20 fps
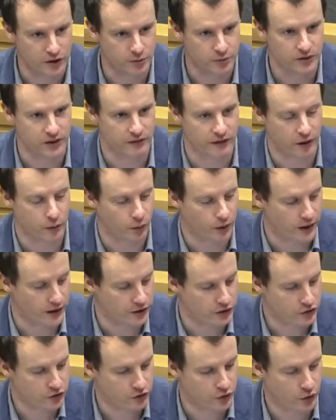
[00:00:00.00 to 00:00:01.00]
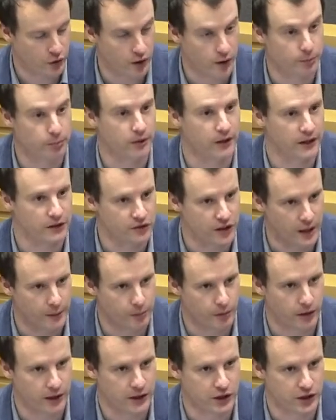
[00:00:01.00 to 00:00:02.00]
police-specific ones for police
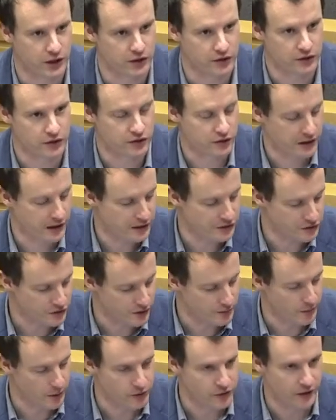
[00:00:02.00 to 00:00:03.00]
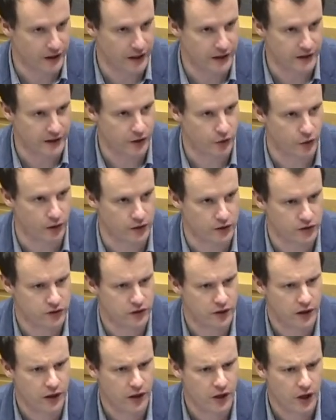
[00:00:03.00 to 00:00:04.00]
operations is the most likely
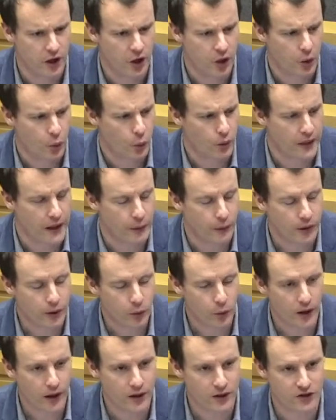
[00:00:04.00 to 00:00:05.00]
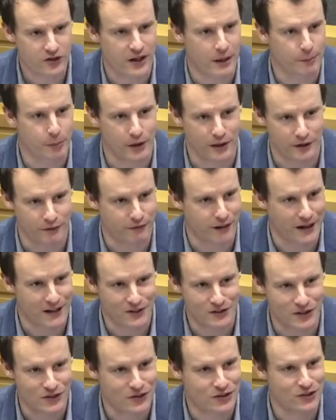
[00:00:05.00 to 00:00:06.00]
course. Would that require separate
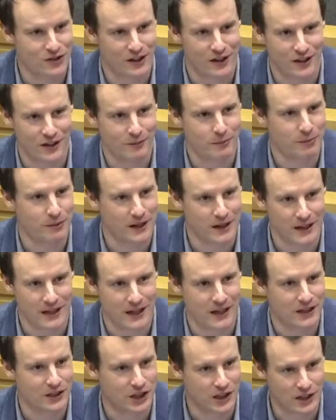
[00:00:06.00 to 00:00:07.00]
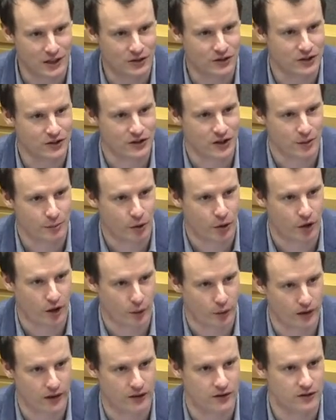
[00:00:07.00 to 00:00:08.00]
devices to be in each ecosystem,
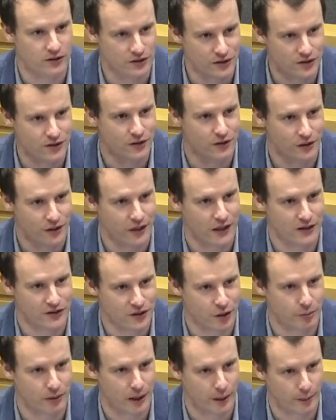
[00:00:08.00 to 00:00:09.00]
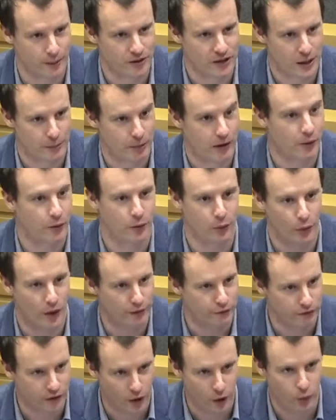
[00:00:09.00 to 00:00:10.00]
or would they still be able to operate with
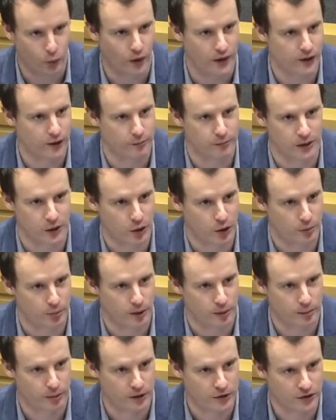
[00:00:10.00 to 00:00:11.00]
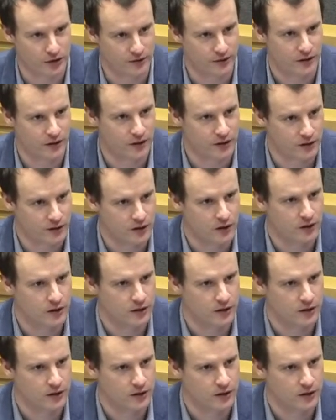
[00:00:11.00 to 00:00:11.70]
one phone, one computer per person?